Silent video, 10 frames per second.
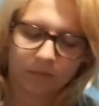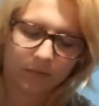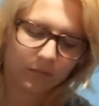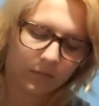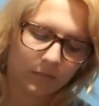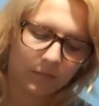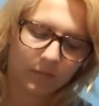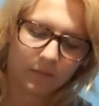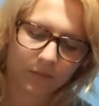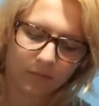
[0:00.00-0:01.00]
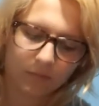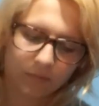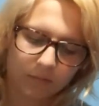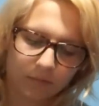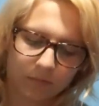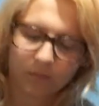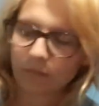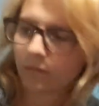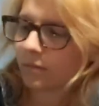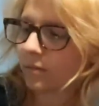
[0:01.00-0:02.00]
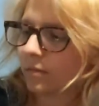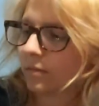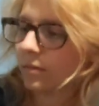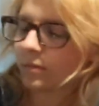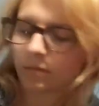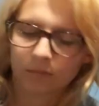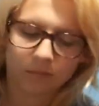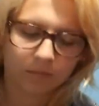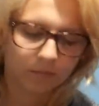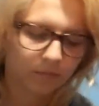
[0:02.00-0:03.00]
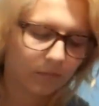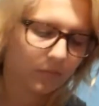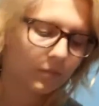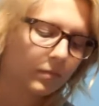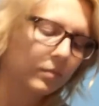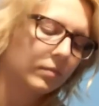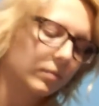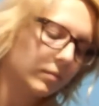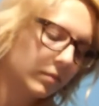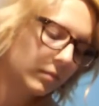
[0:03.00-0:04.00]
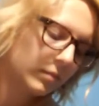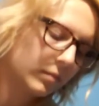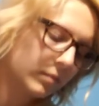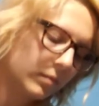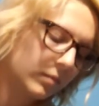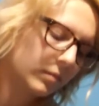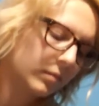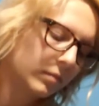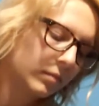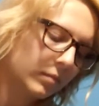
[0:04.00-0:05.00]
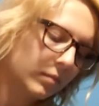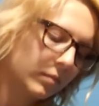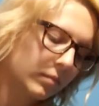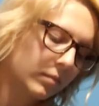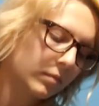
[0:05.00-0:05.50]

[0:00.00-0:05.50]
(not speaking)